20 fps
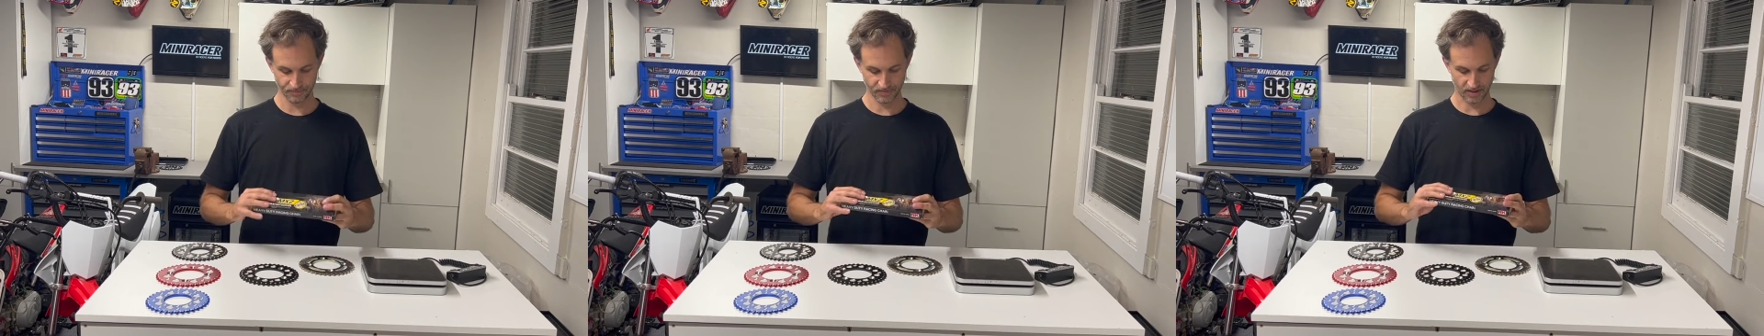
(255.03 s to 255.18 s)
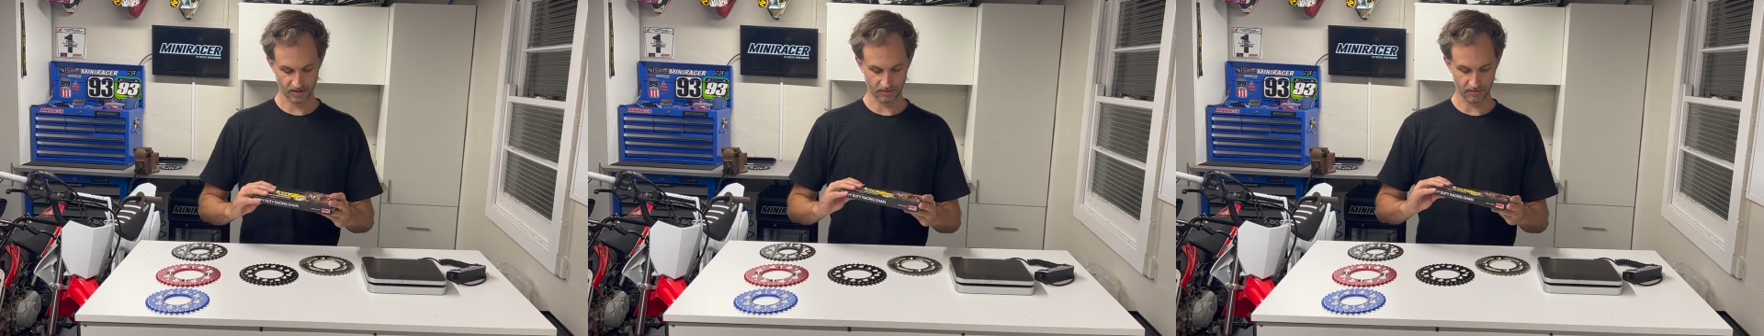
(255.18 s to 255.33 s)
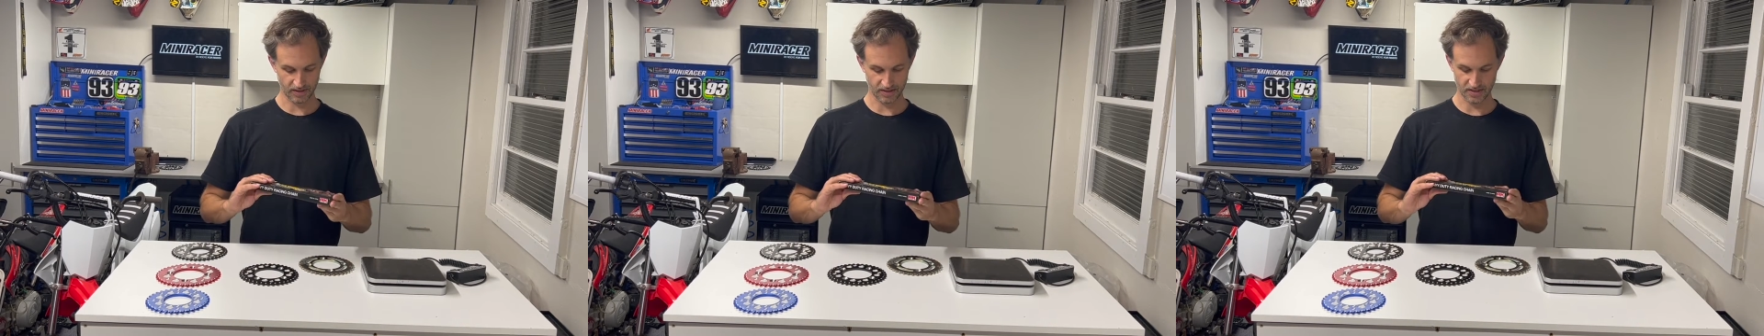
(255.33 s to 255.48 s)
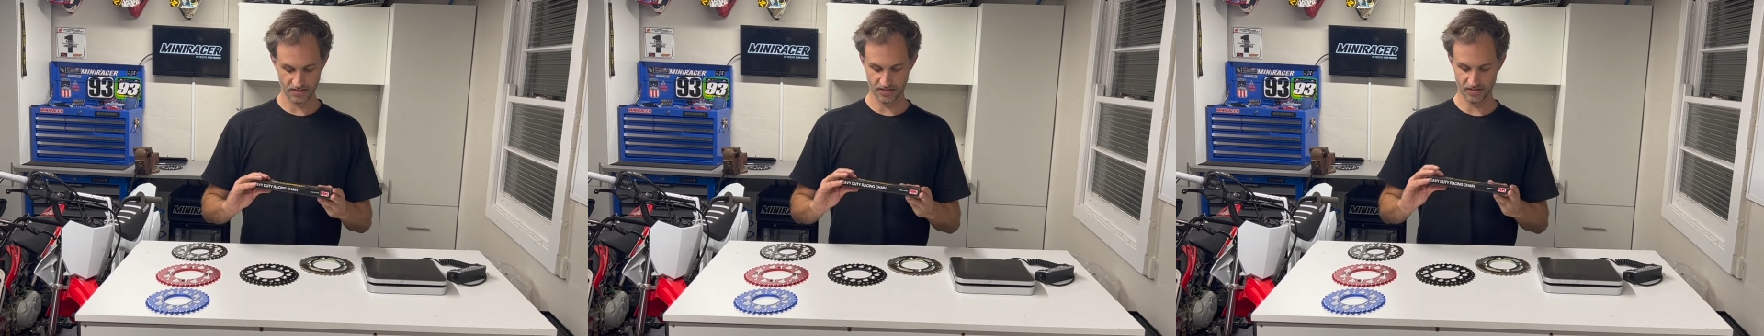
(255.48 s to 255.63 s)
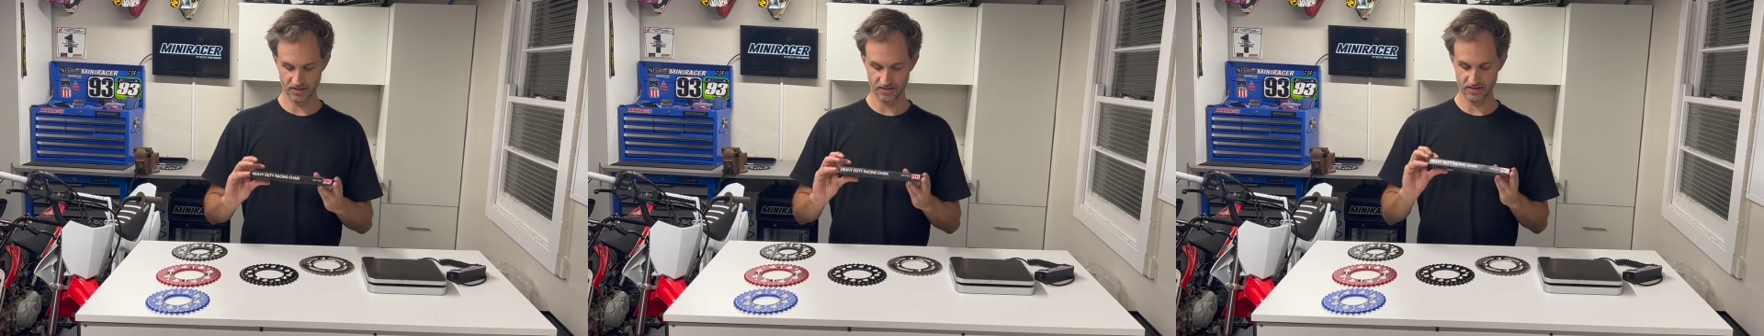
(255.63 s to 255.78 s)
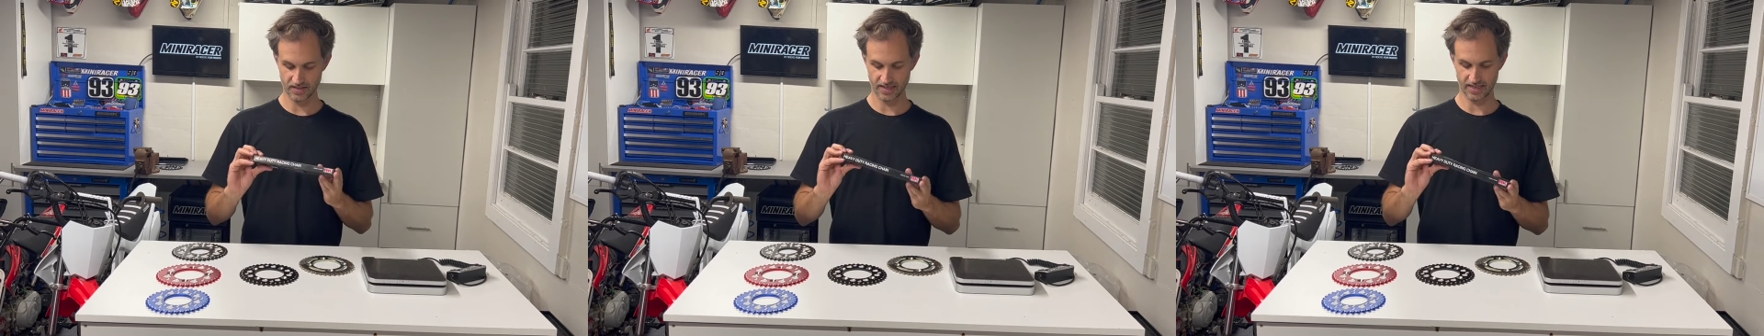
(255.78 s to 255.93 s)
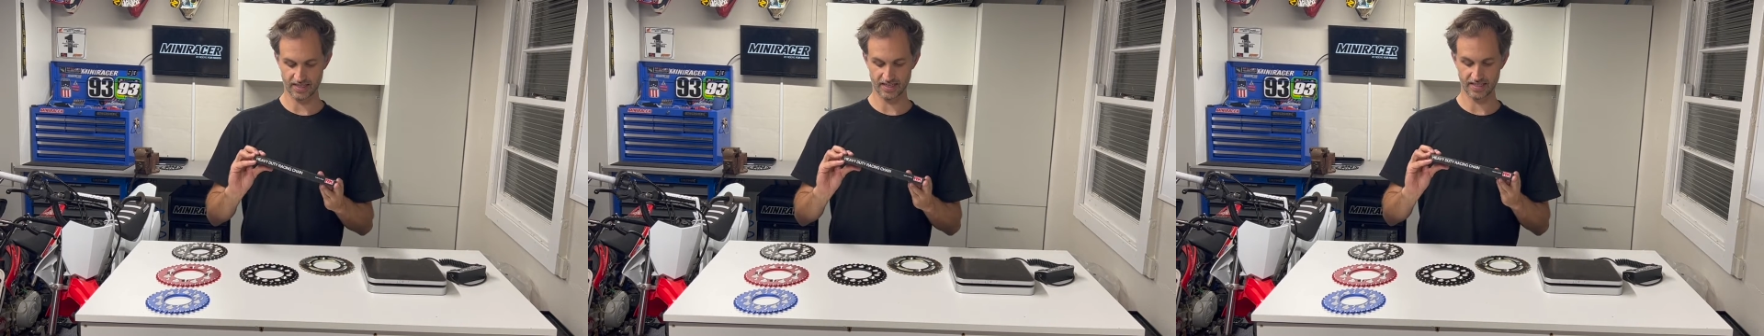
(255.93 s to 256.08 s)
We just use
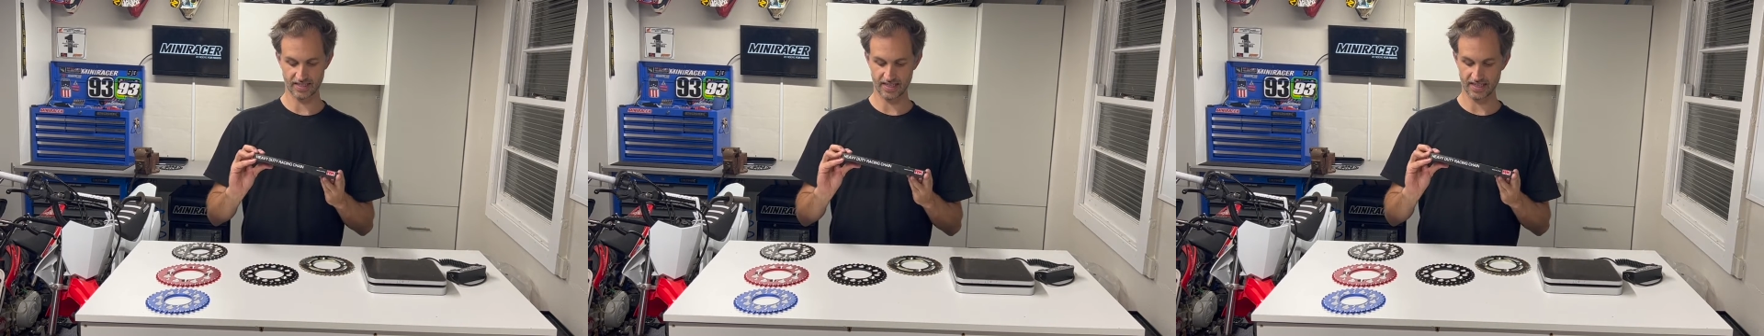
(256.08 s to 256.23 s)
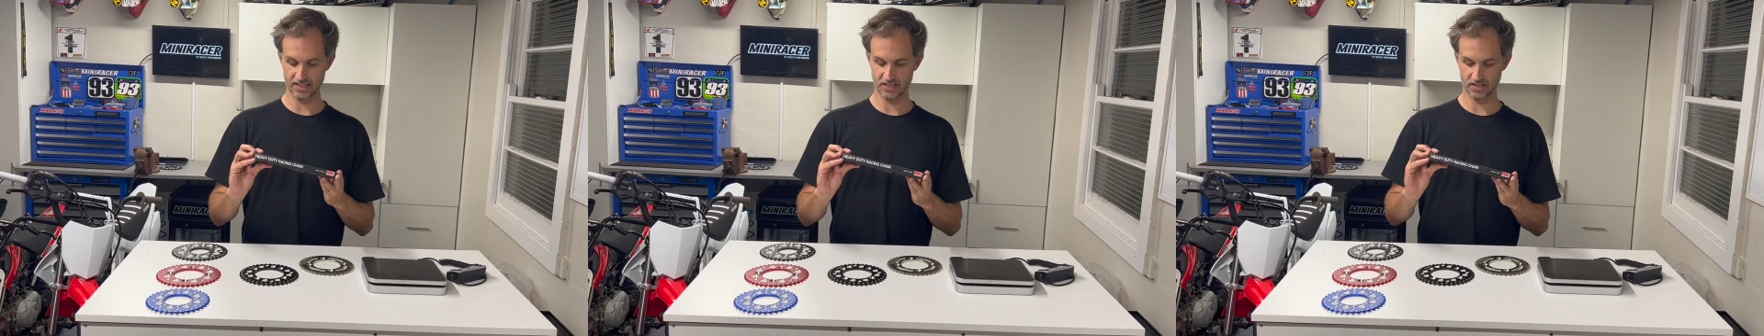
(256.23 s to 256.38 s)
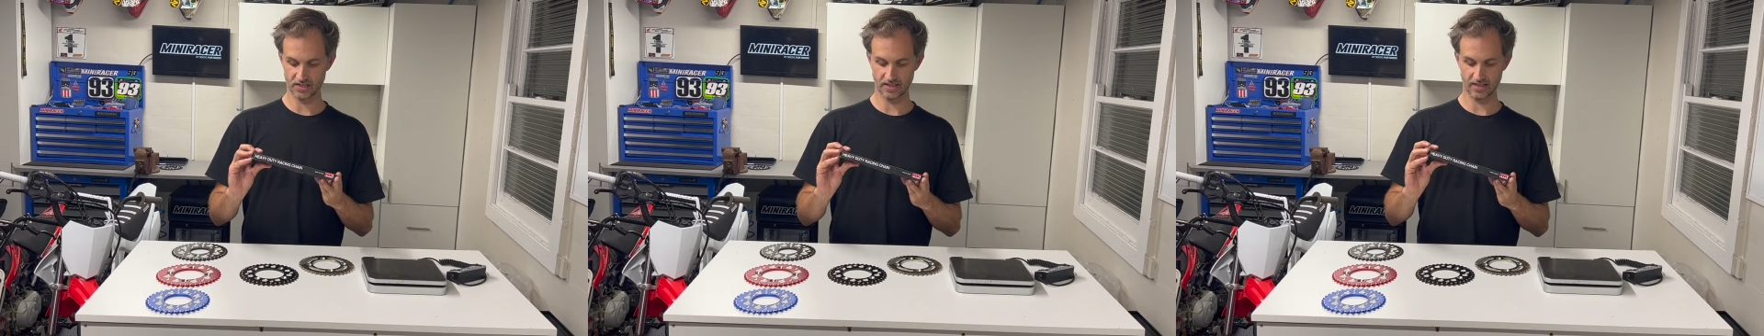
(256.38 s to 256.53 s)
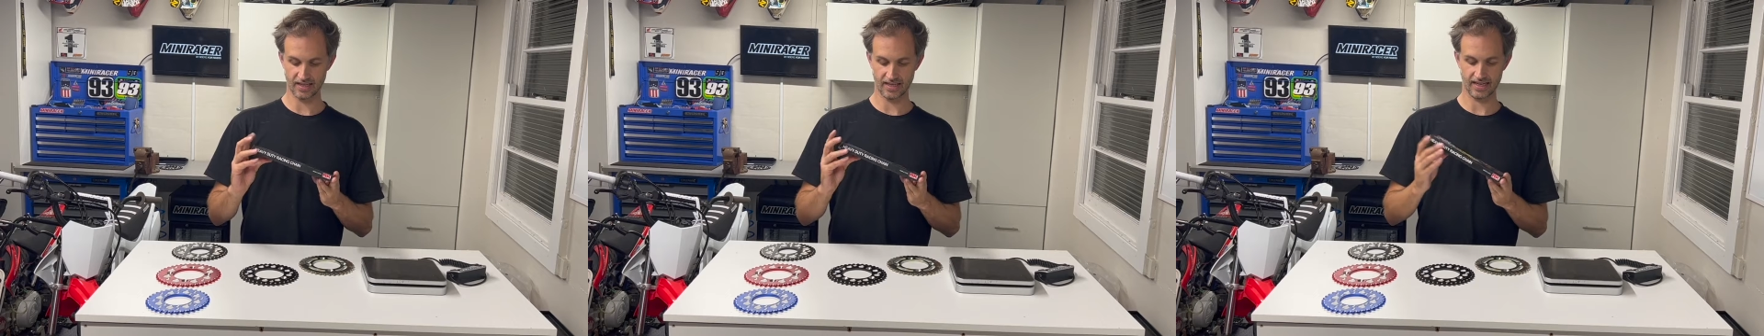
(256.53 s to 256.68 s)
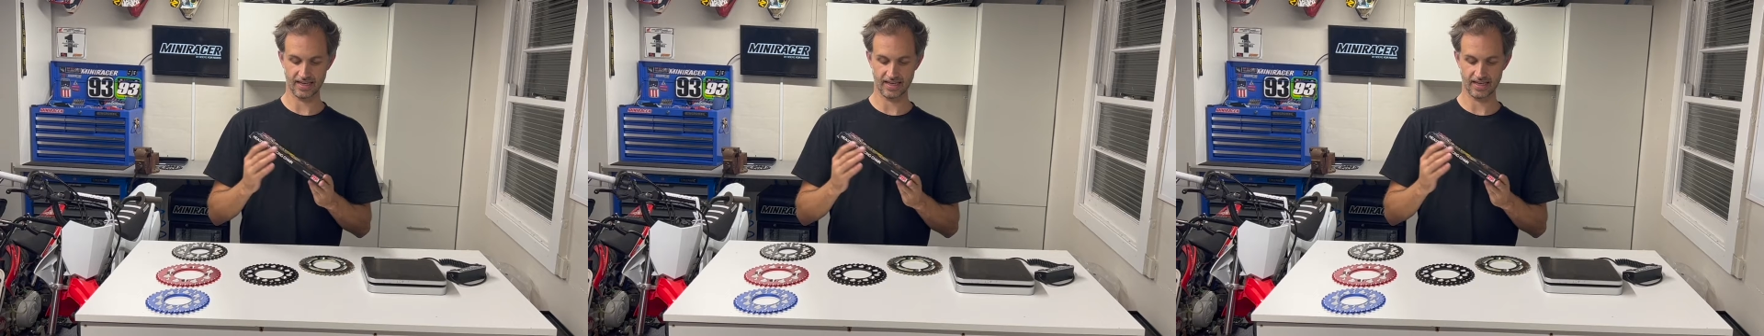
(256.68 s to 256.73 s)
a decent